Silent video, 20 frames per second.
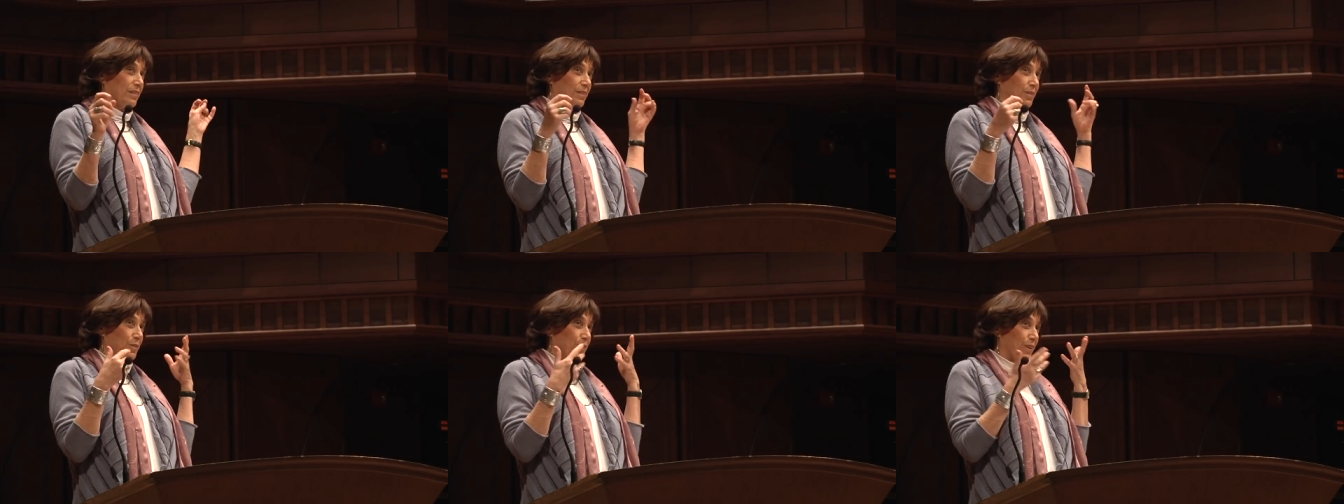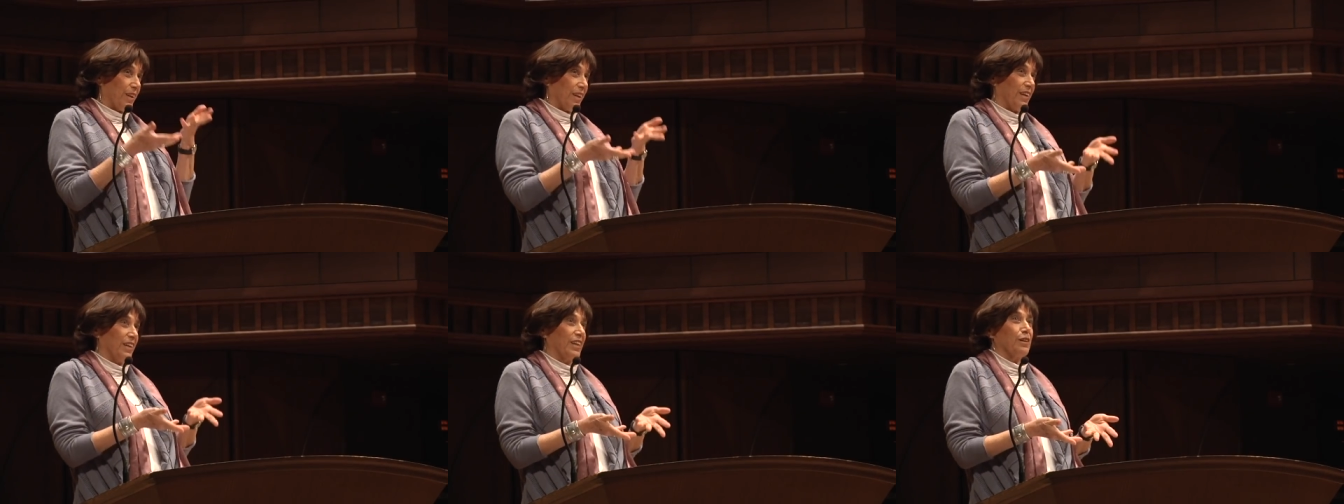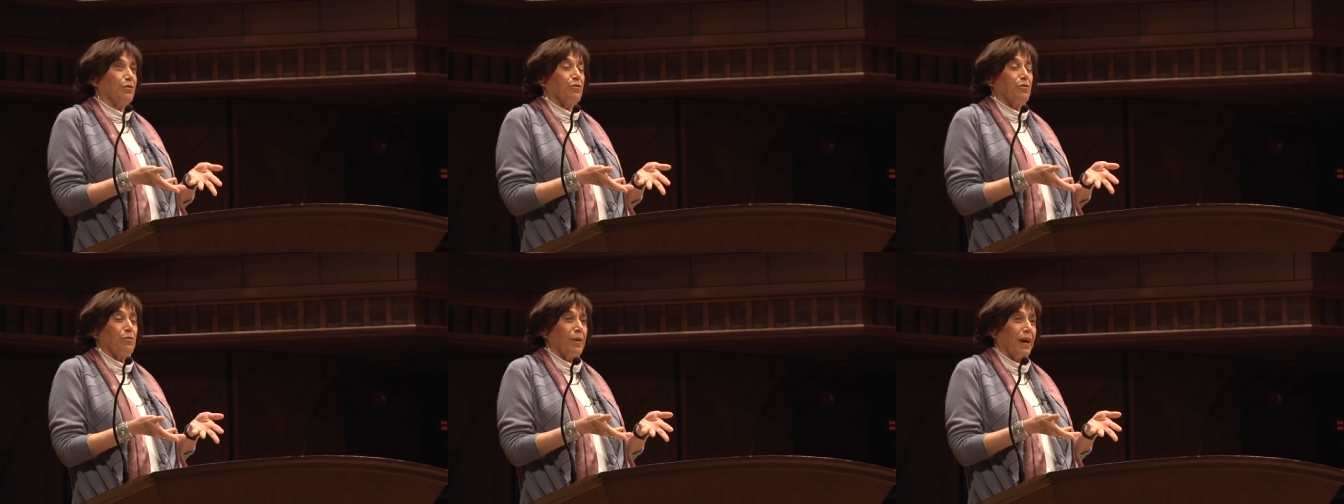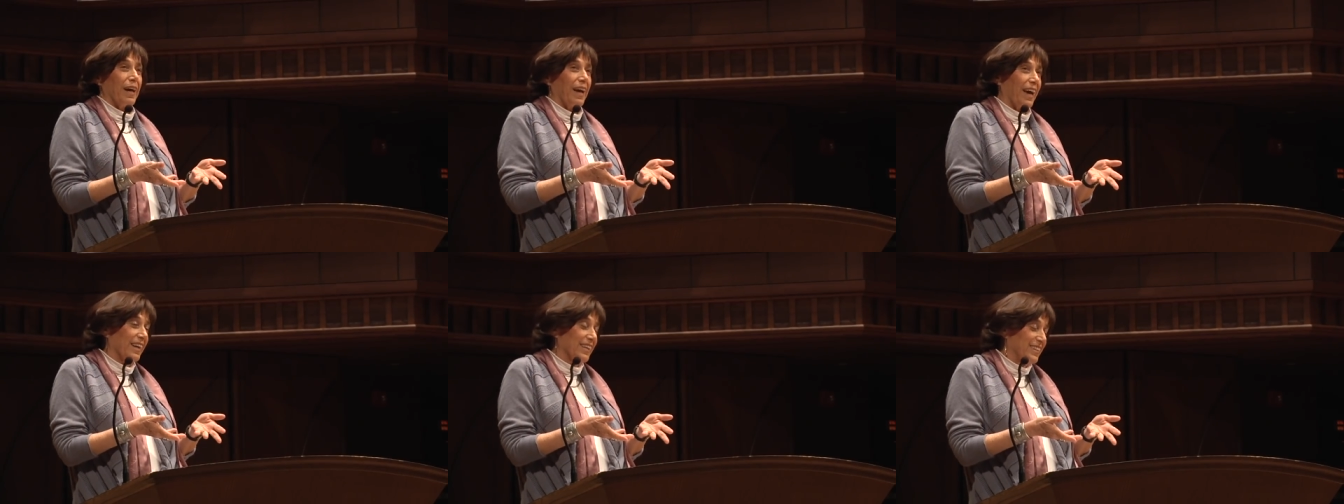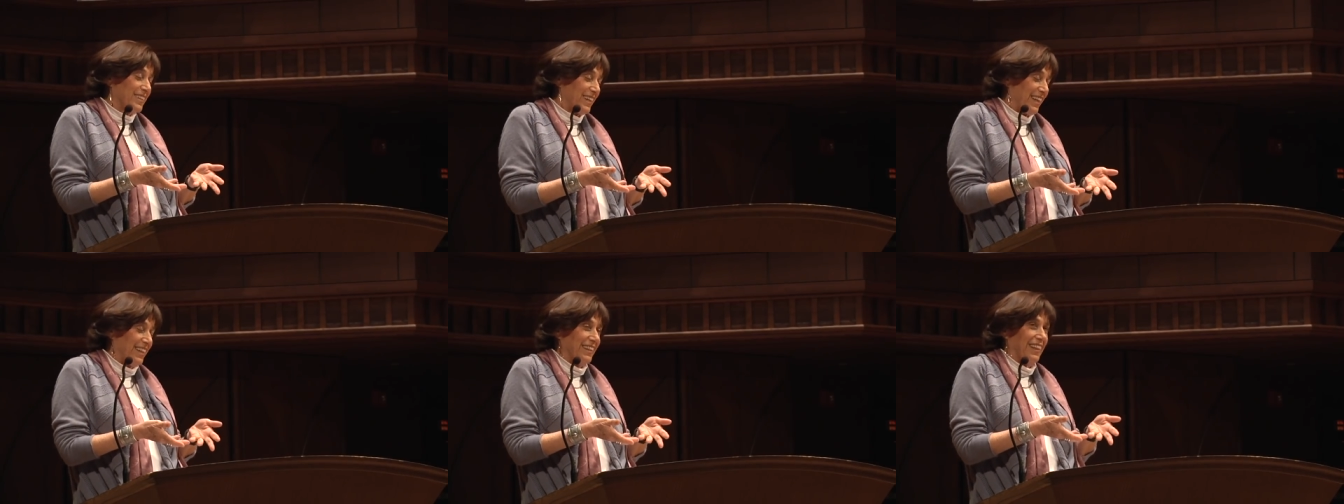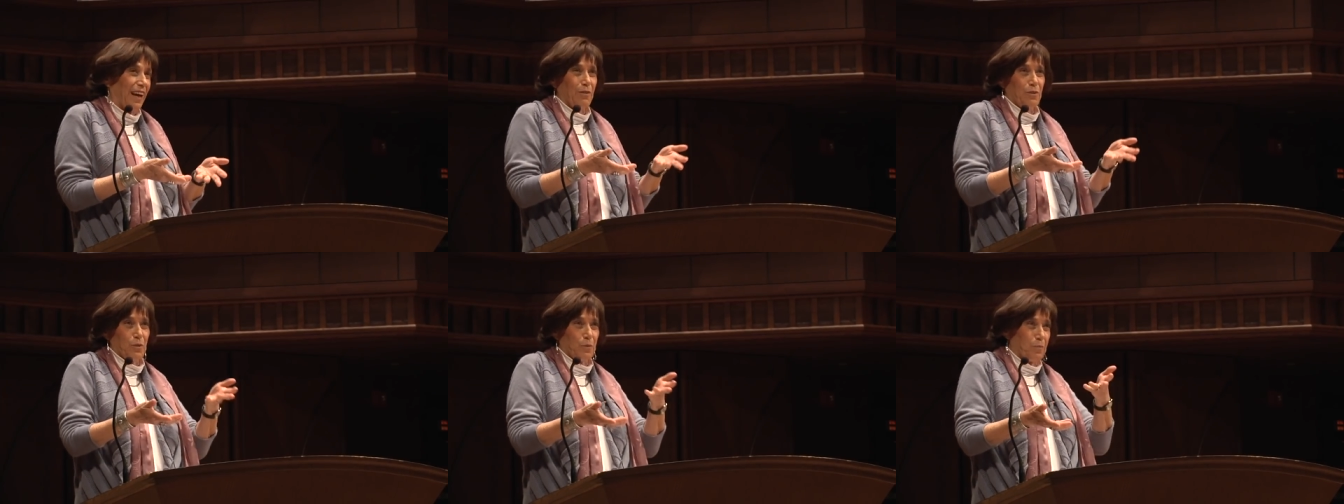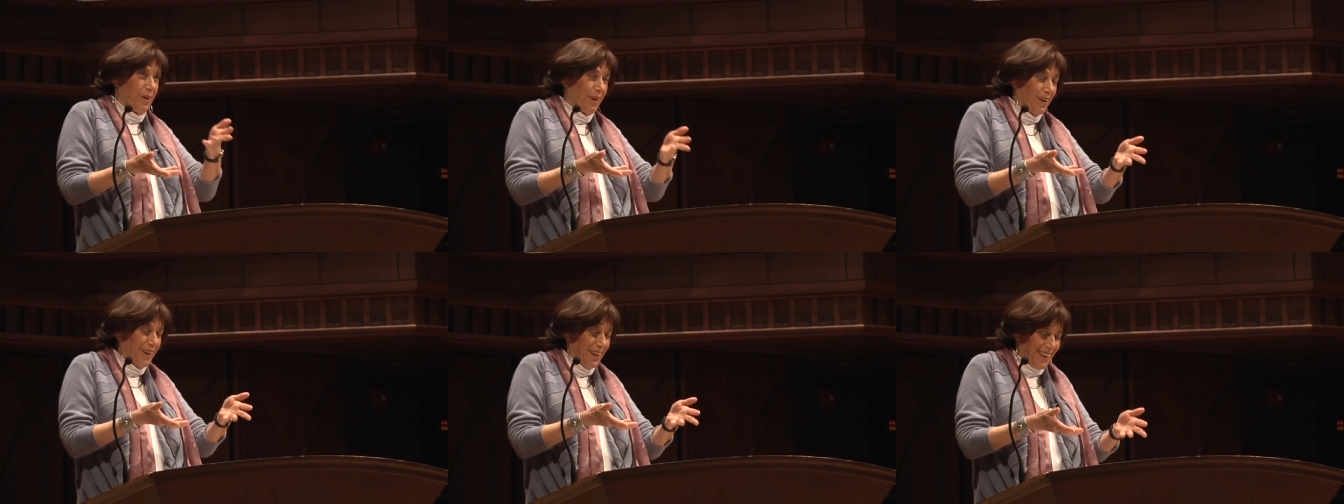You can hear from my accent, I was
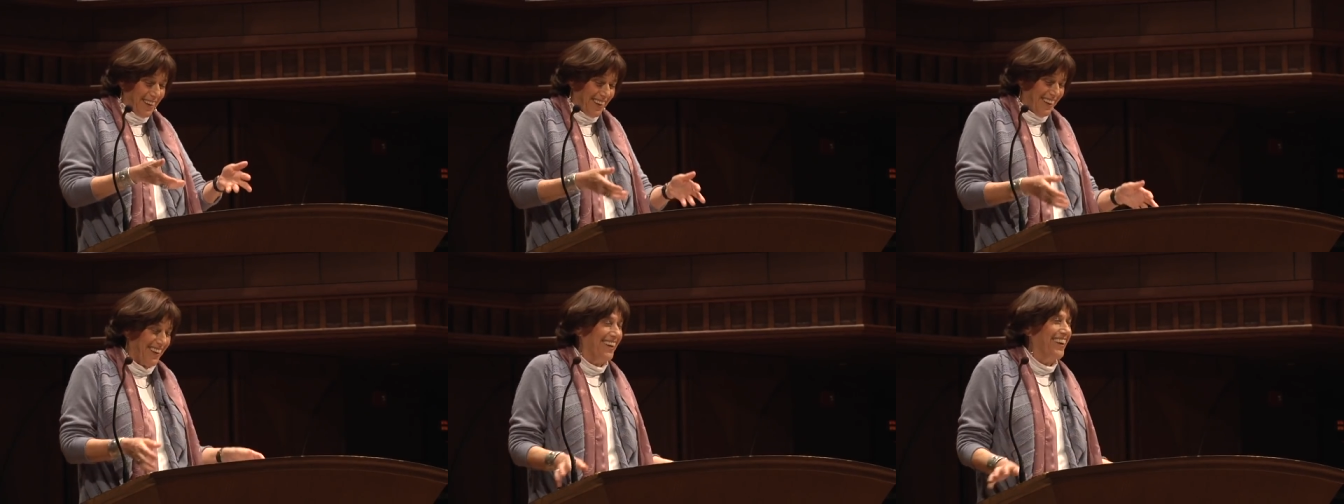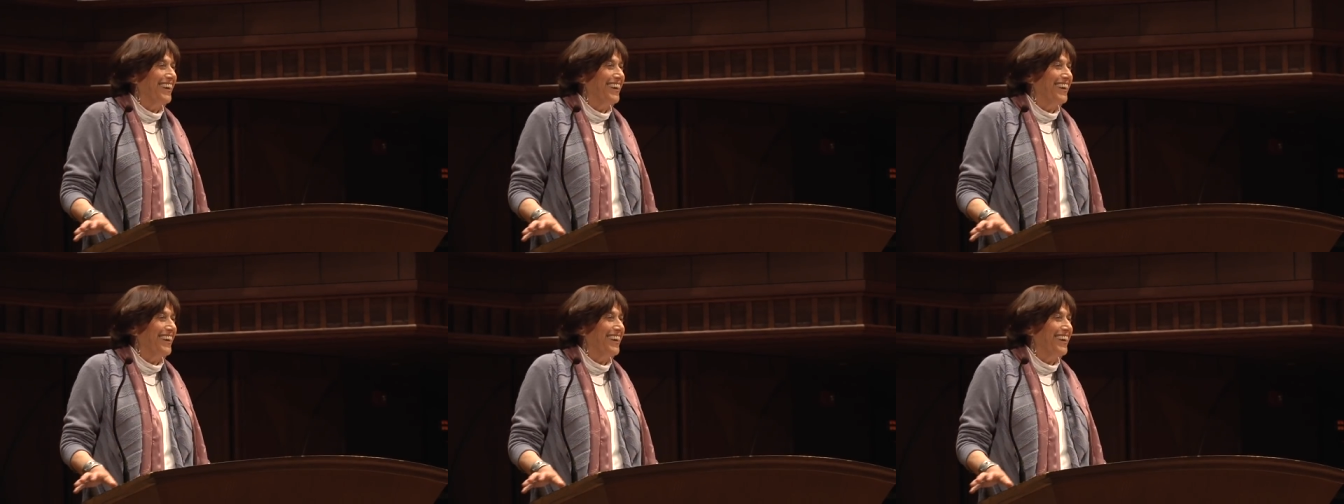barely,